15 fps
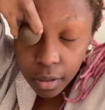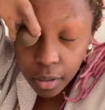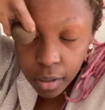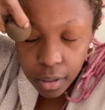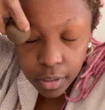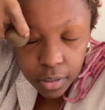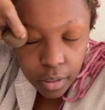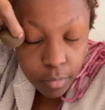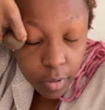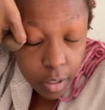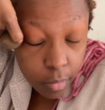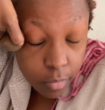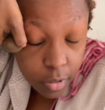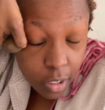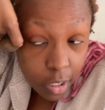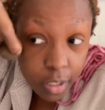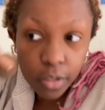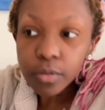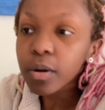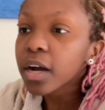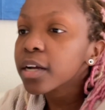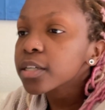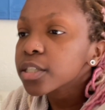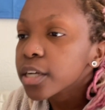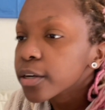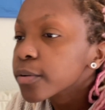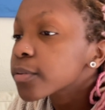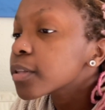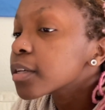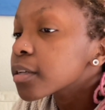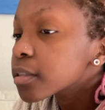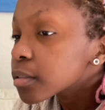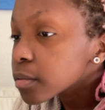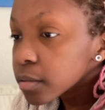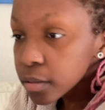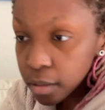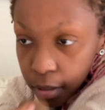because sometimes I do eyeshadow things.